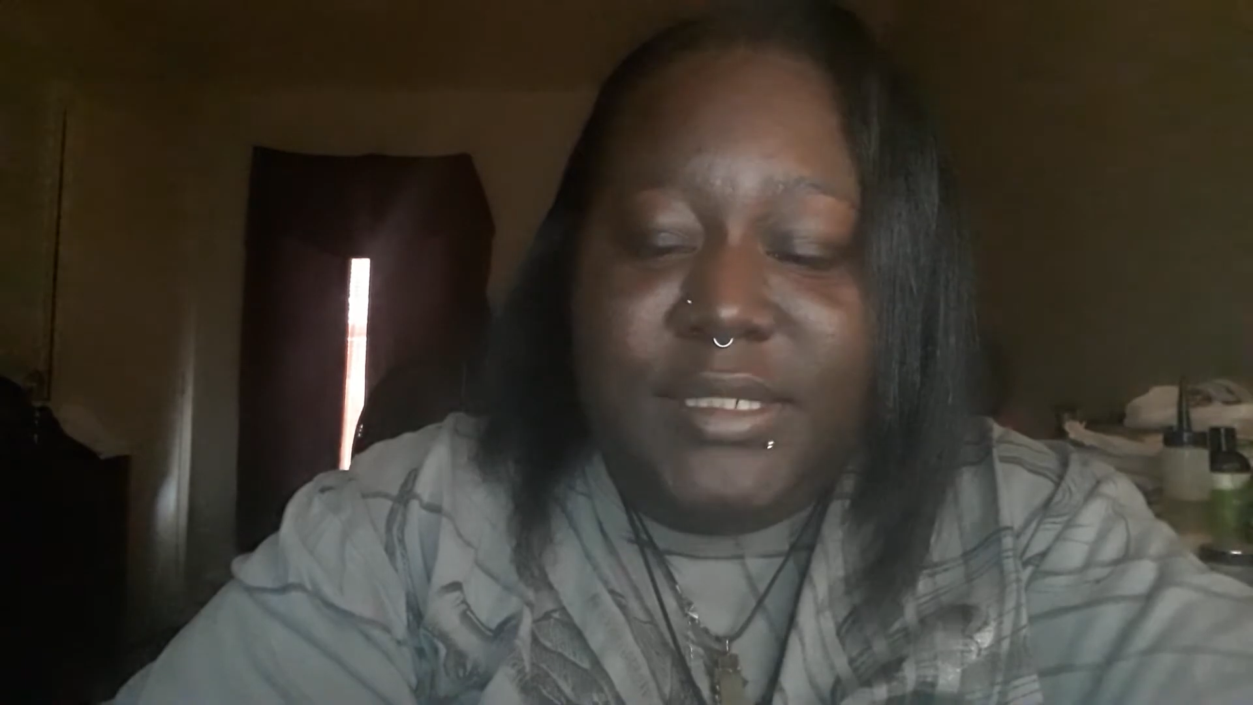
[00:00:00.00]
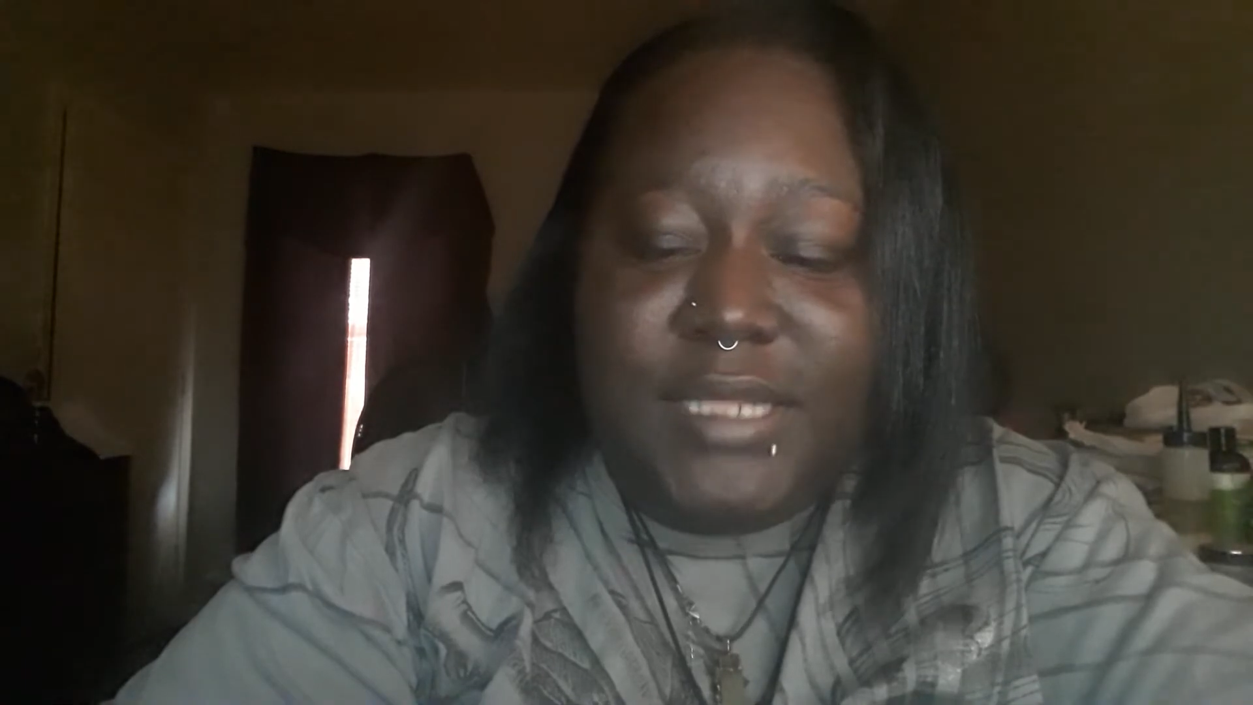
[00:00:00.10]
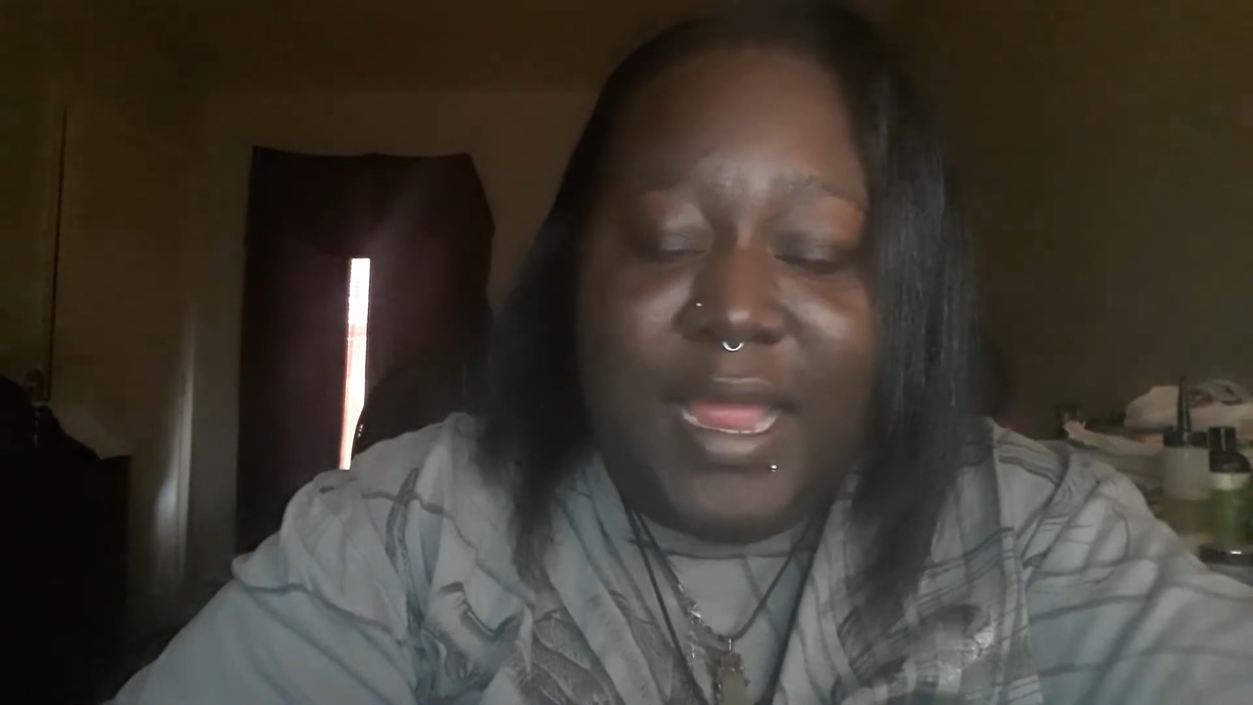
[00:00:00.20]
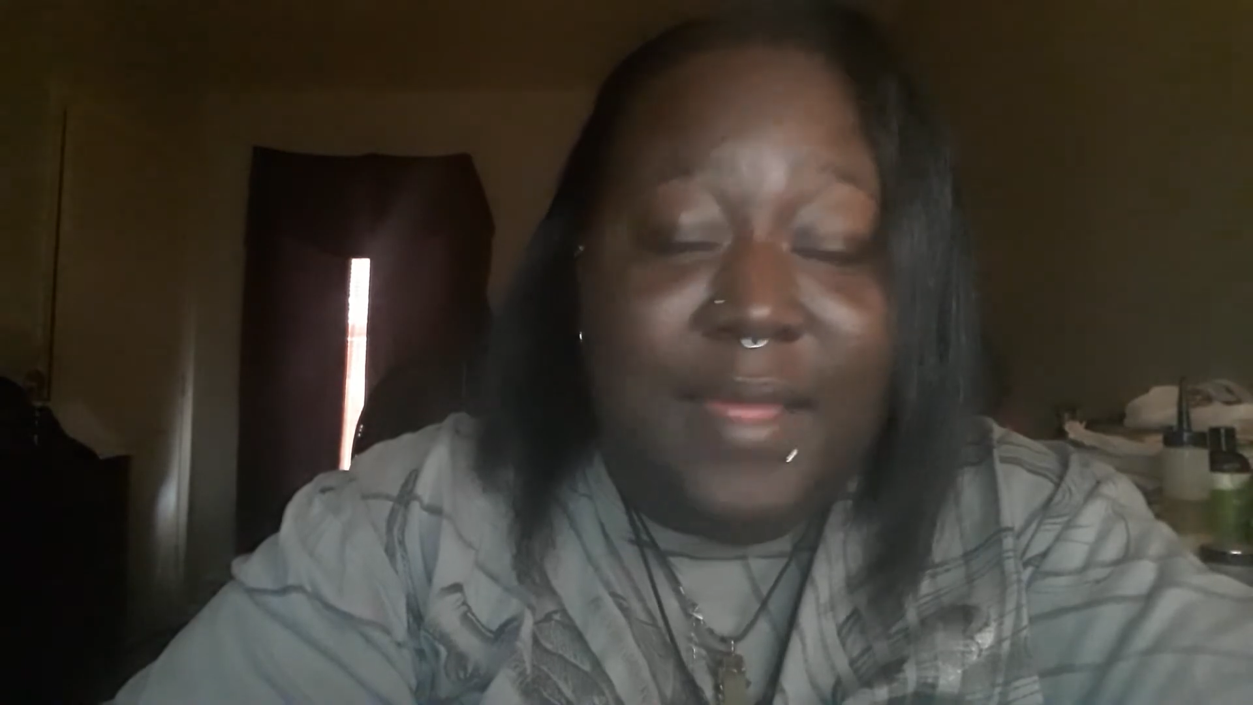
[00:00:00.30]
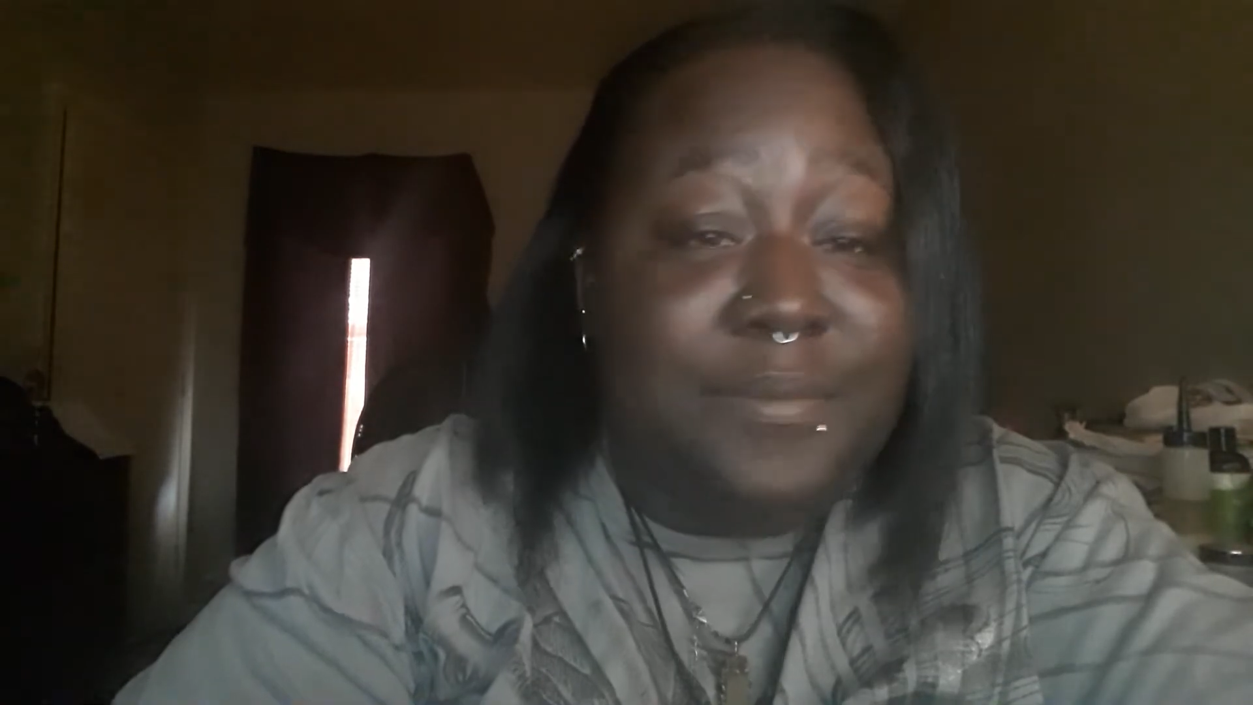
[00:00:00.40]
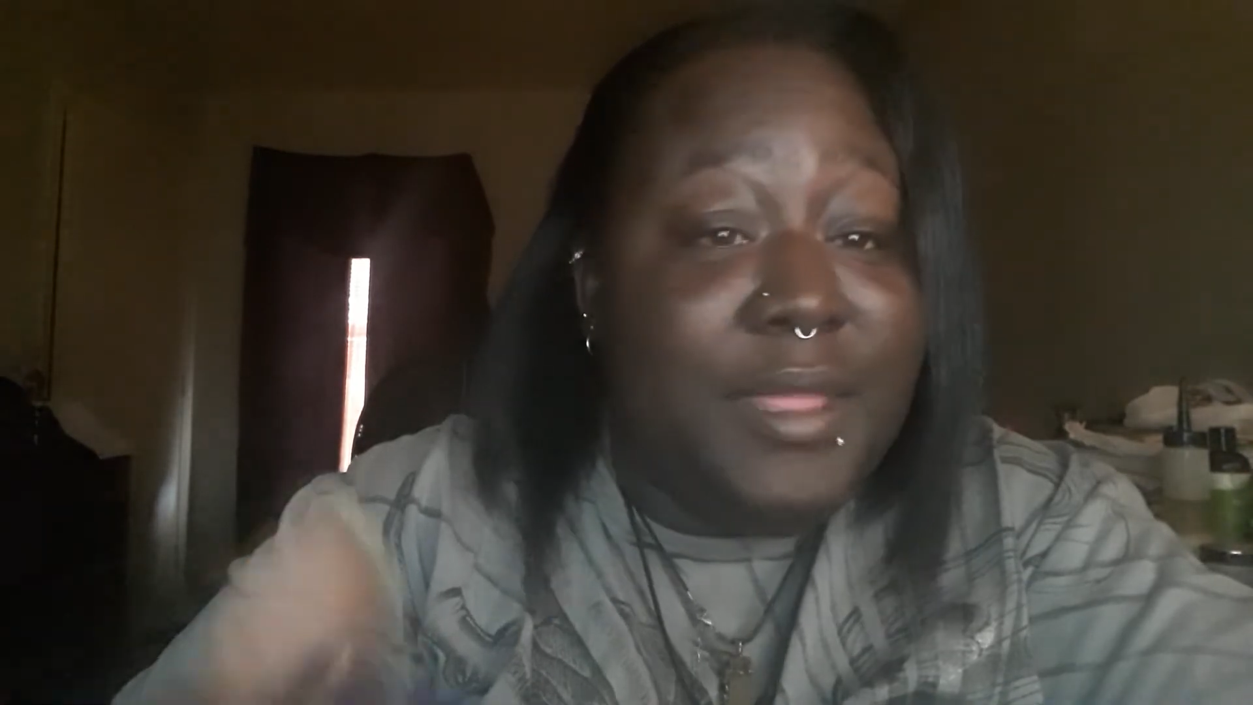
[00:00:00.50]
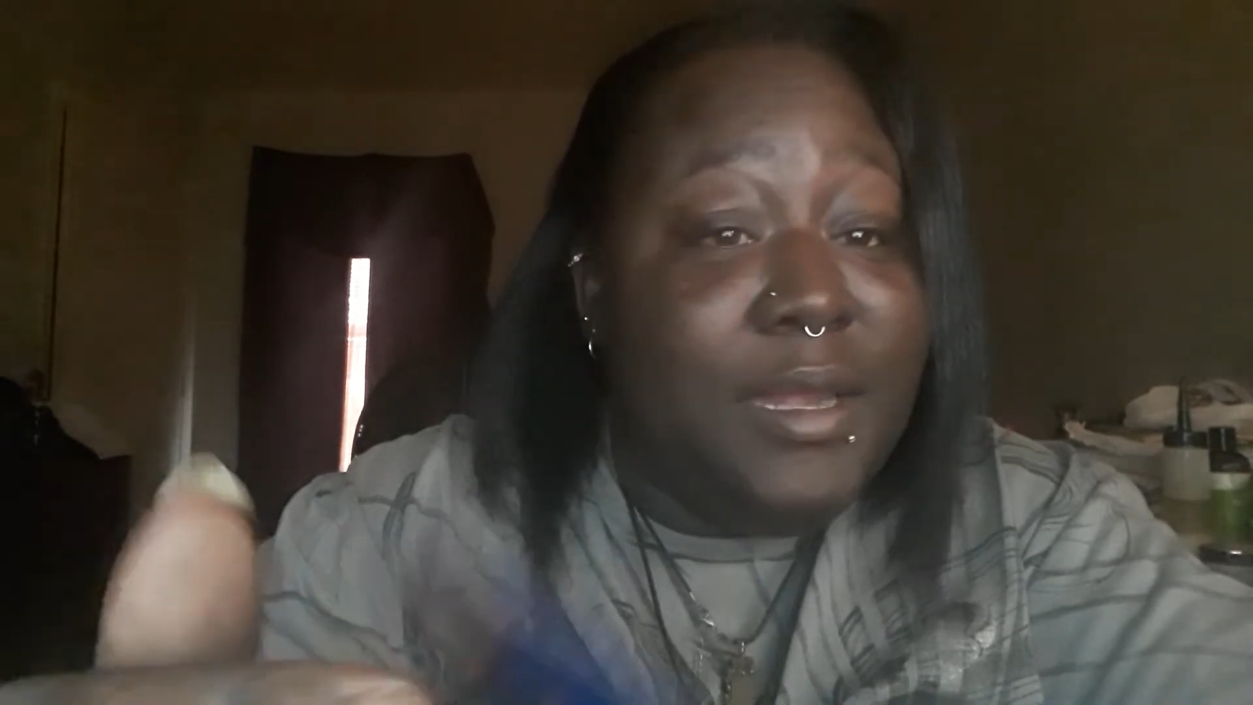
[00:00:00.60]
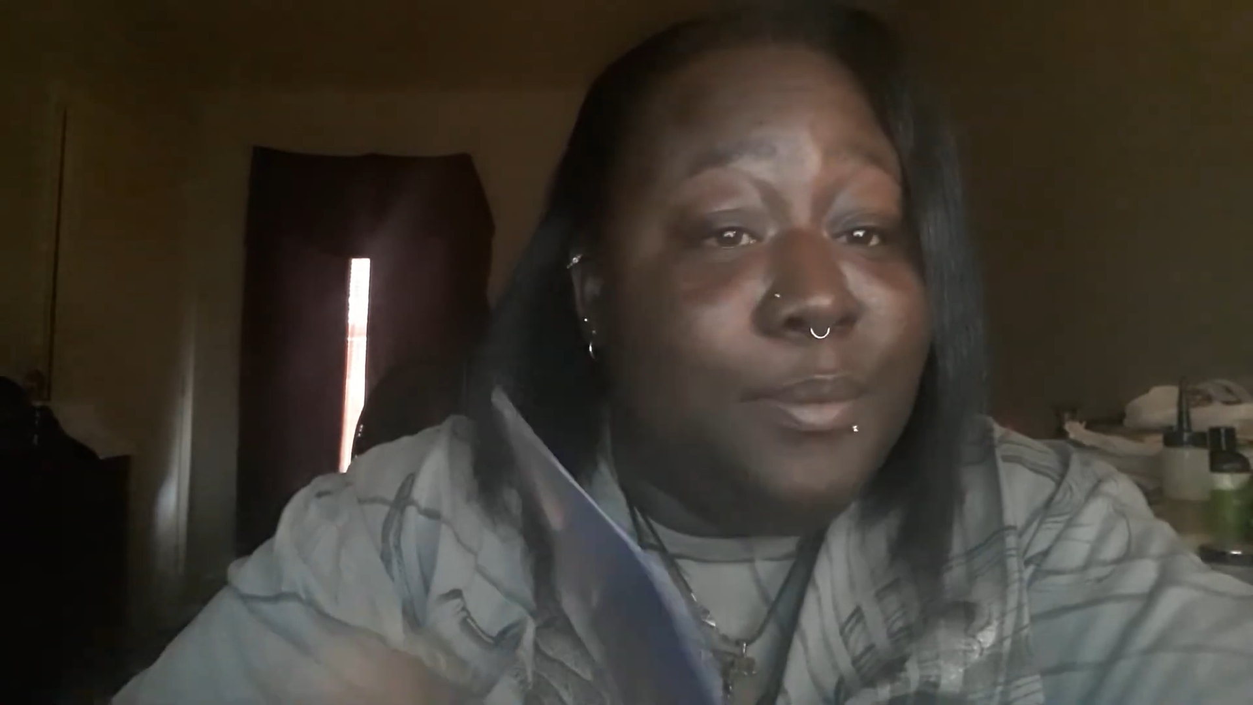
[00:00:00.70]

time than